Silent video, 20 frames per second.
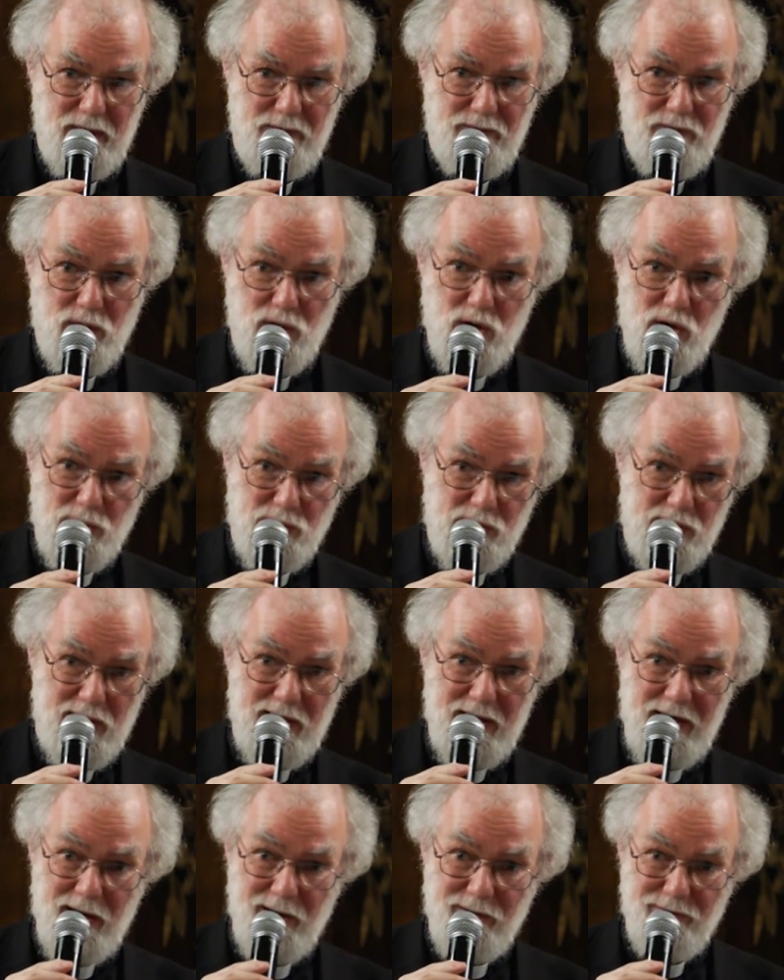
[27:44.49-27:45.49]
for God to
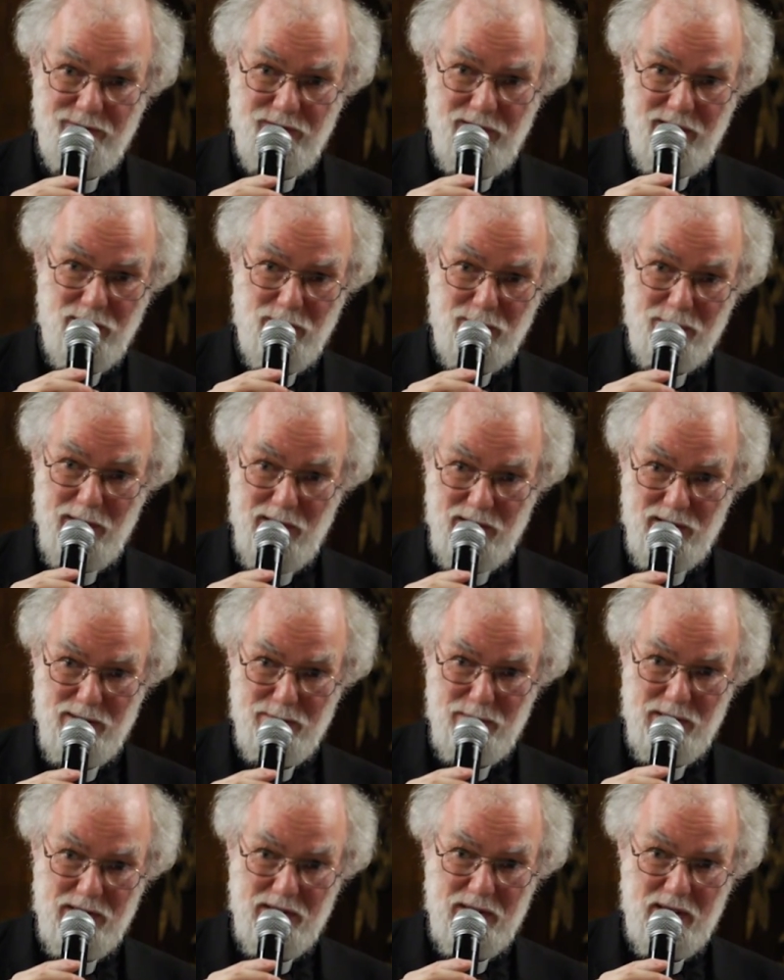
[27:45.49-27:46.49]
clarify your mind
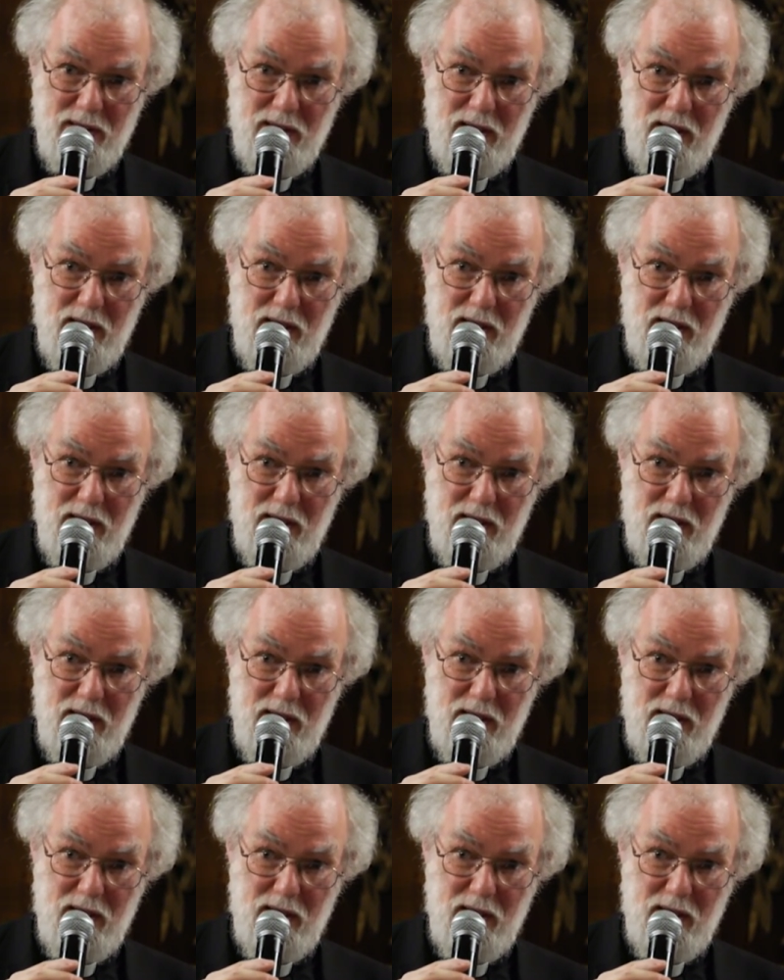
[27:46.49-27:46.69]
a bit.